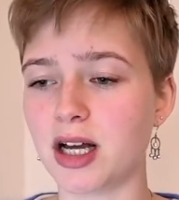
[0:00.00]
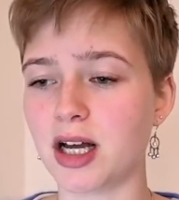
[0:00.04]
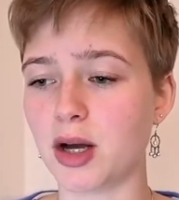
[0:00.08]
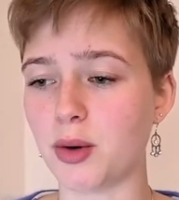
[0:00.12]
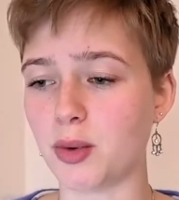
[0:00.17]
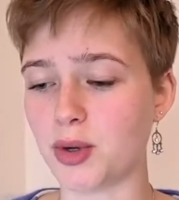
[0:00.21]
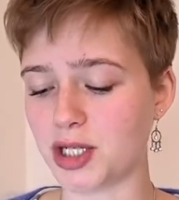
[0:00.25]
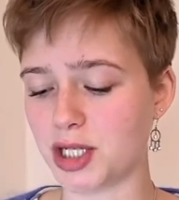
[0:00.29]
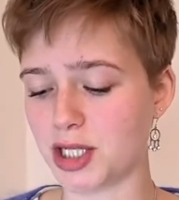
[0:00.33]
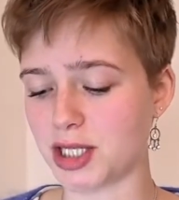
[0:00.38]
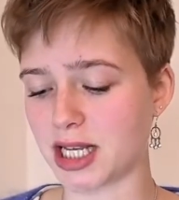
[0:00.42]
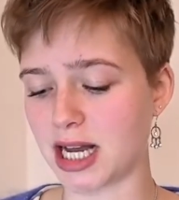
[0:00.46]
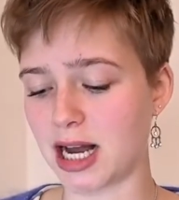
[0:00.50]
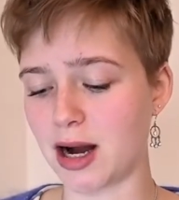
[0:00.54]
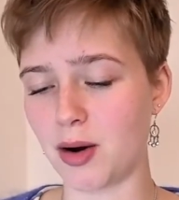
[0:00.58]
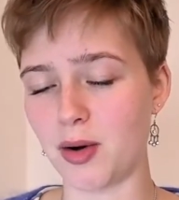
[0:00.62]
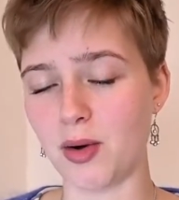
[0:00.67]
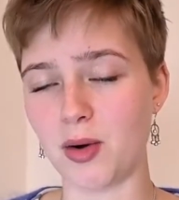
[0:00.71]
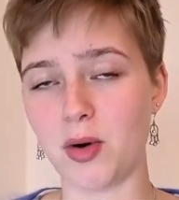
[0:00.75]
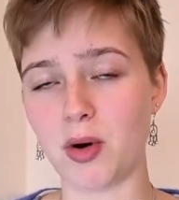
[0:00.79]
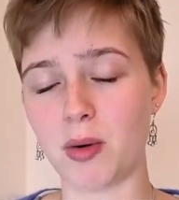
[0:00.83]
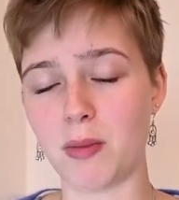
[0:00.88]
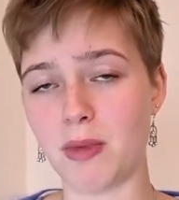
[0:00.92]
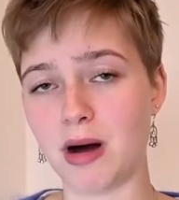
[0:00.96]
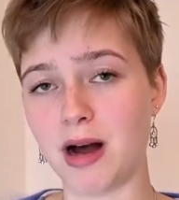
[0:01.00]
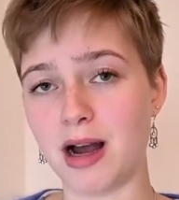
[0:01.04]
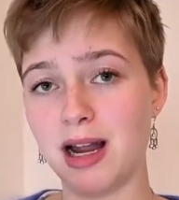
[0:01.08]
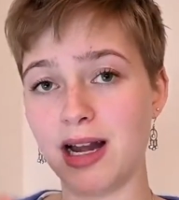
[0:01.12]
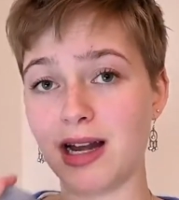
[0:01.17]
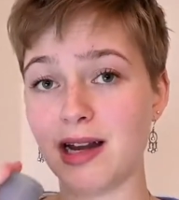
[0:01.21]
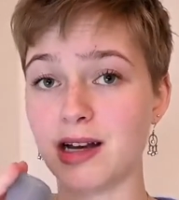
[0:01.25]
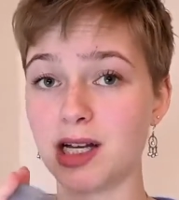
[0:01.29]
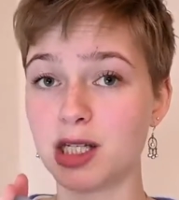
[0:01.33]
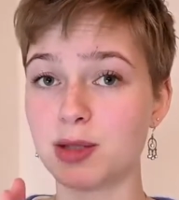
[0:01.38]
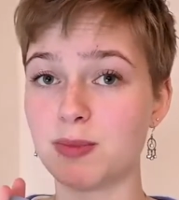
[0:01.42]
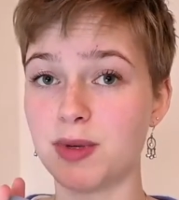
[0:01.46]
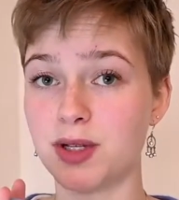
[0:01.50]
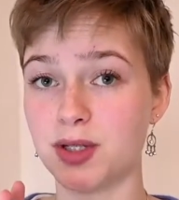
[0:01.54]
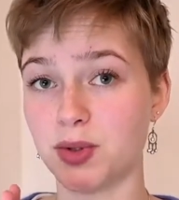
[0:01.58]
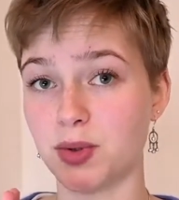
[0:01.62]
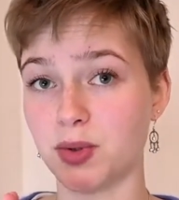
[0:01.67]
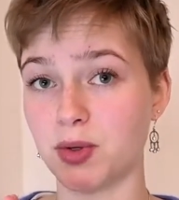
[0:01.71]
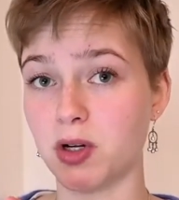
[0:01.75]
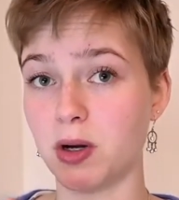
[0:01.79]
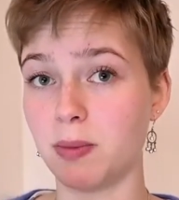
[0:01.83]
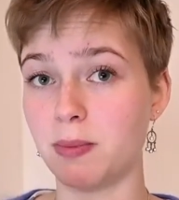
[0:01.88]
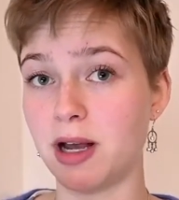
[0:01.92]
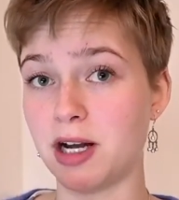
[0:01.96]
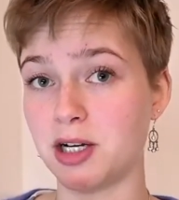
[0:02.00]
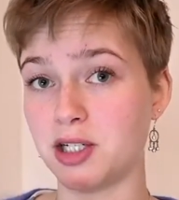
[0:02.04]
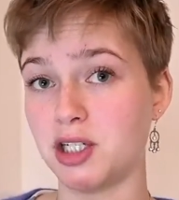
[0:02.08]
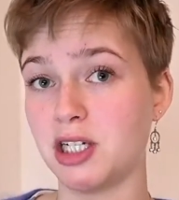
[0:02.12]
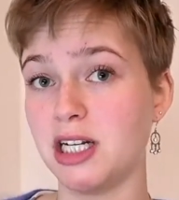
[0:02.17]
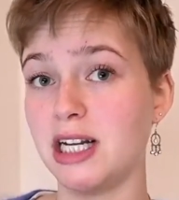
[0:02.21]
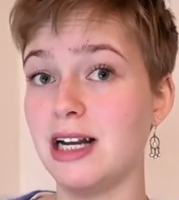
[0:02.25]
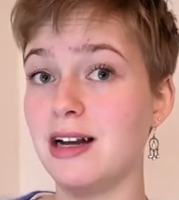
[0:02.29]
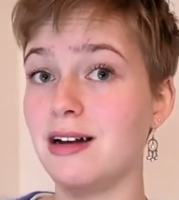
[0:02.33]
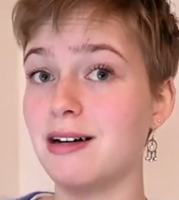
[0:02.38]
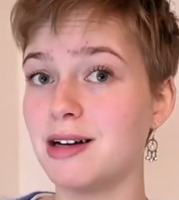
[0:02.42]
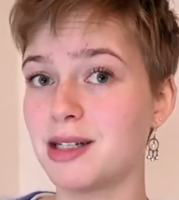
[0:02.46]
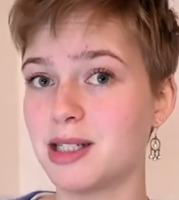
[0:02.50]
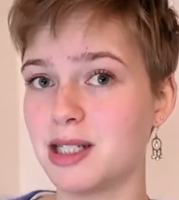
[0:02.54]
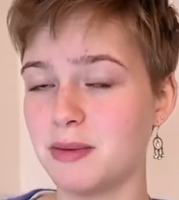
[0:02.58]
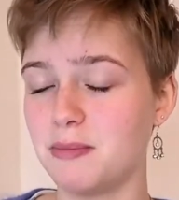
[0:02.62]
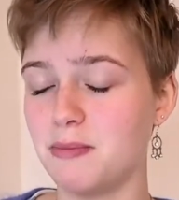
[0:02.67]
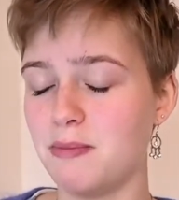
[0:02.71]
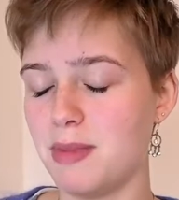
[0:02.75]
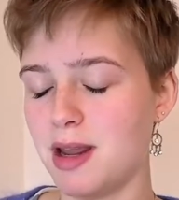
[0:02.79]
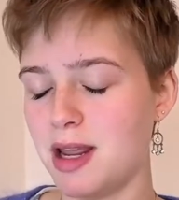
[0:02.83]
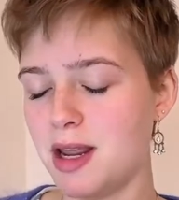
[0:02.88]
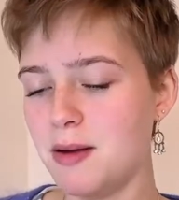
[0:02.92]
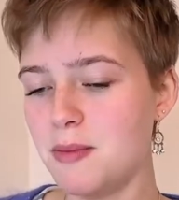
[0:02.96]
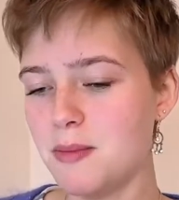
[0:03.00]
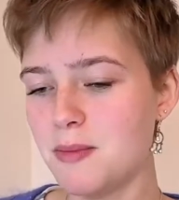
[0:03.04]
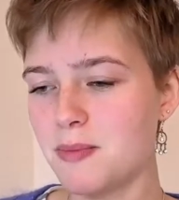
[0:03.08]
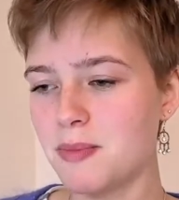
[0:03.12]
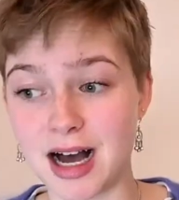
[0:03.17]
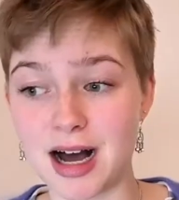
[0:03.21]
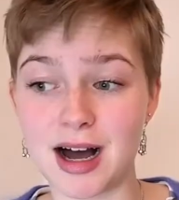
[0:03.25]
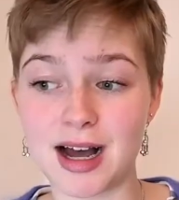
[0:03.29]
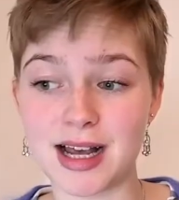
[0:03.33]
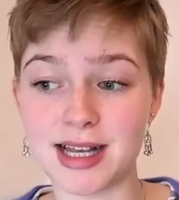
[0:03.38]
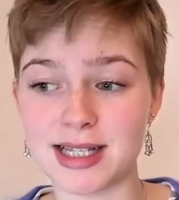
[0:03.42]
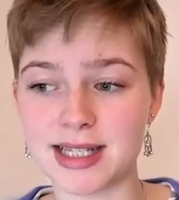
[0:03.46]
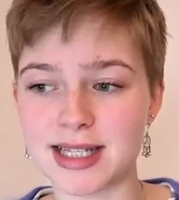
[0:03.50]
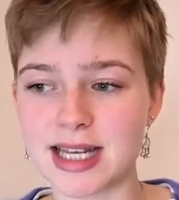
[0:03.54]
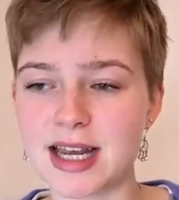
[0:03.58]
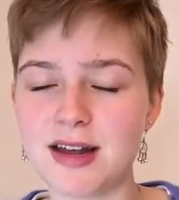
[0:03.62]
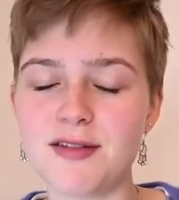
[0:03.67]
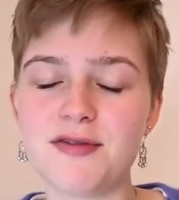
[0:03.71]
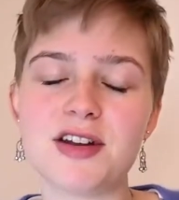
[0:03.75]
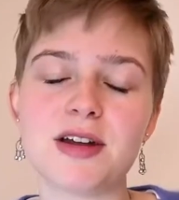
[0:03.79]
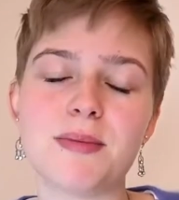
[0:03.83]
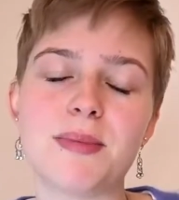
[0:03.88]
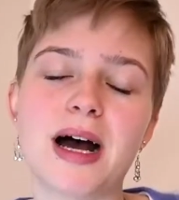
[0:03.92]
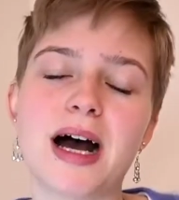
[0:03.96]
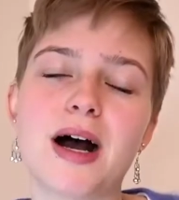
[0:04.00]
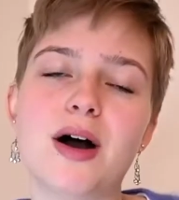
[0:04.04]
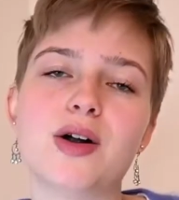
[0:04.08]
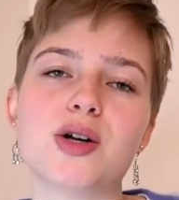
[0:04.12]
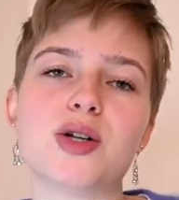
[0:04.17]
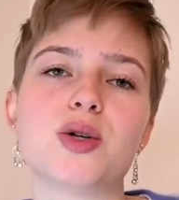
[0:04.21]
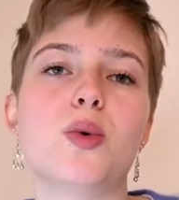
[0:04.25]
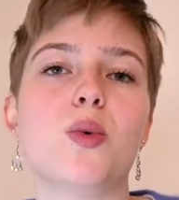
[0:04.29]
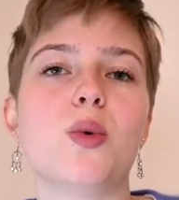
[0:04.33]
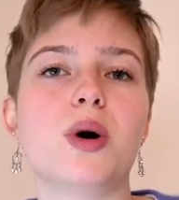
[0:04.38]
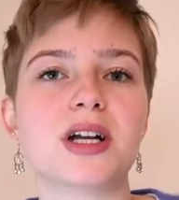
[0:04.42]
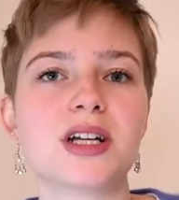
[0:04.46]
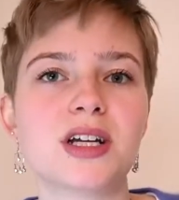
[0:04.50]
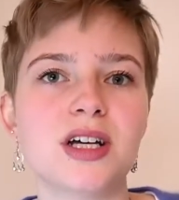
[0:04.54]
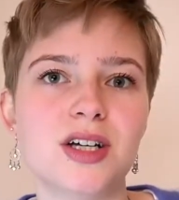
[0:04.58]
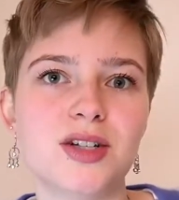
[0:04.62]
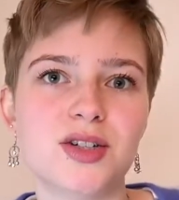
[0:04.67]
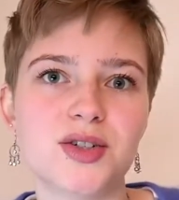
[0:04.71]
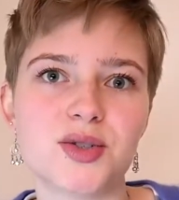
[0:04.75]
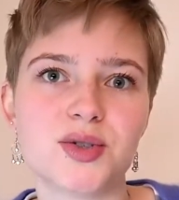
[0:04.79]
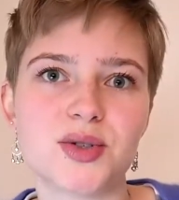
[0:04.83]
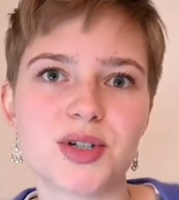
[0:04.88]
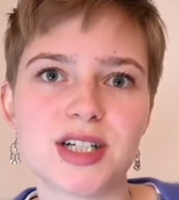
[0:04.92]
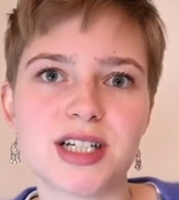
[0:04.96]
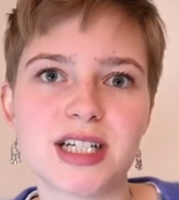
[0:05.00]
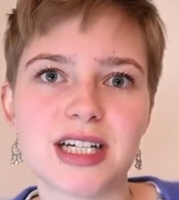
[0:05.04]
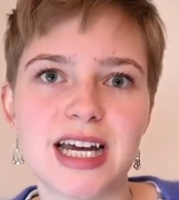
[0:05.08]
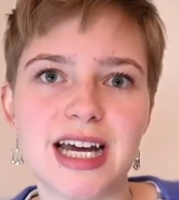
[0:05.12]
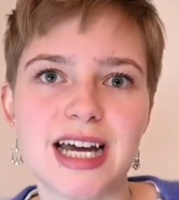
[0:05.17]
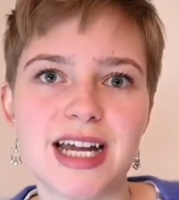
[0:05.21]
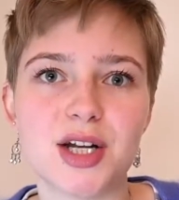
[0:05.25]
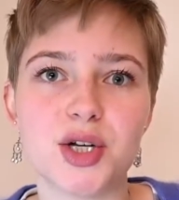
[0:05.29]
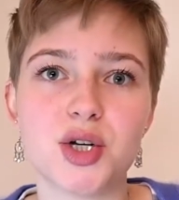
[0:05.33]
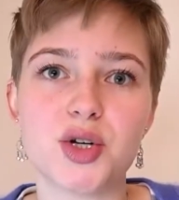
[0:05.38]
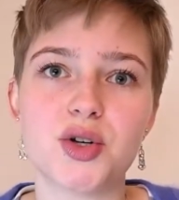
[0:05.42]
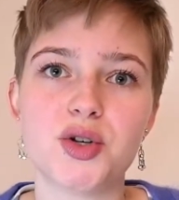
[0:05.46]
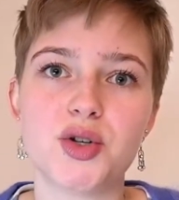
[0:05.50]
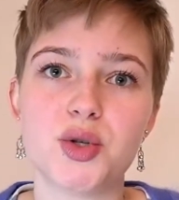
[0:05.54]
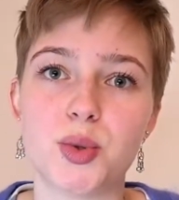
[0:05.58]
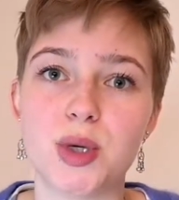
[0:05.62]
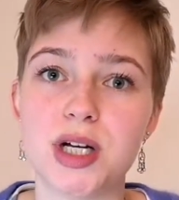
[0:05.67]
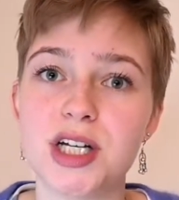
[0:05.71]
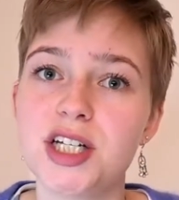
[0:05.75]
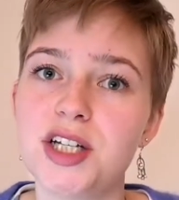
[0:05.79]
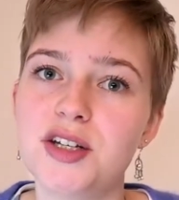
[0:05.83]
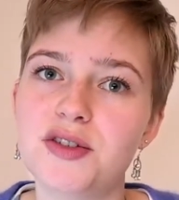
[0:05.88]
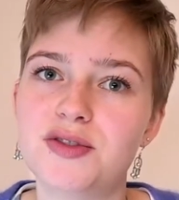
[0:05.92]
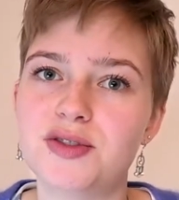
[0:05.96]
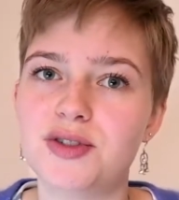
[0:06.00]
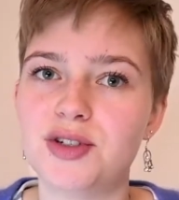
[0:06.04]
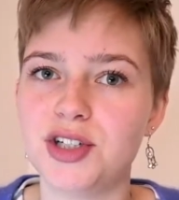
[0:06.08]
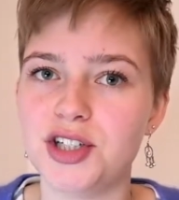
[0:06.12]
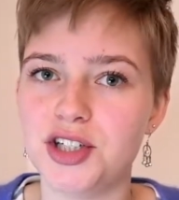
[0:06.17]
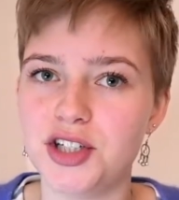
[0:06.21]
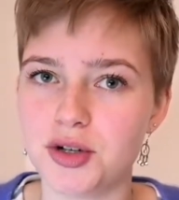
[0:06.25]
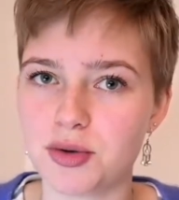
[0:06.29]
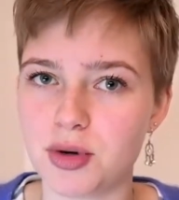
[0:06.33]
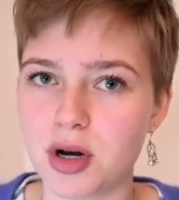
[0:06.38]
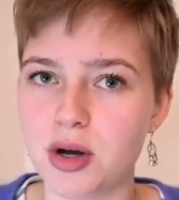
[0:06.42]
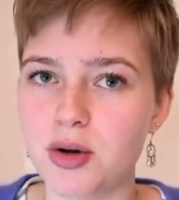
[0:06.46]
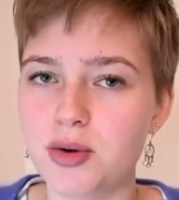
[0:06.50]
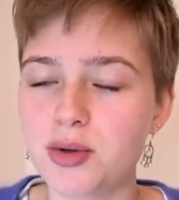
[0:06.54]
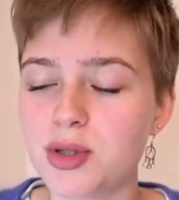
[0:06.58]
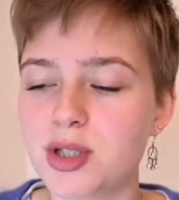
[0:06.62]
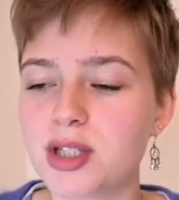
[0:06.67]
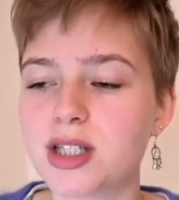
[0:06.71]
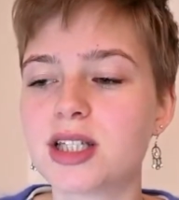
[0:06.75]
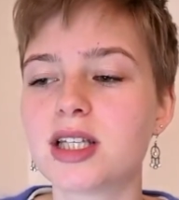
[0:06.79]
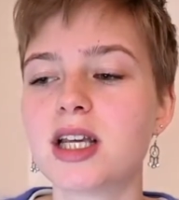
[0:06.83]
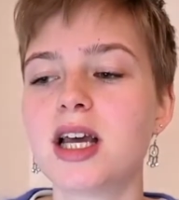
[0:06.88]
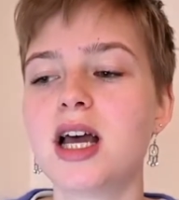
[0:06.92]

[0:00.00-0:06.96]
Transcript: which is how long my last menstrual cup actually lasted me, I saved about 124 euros,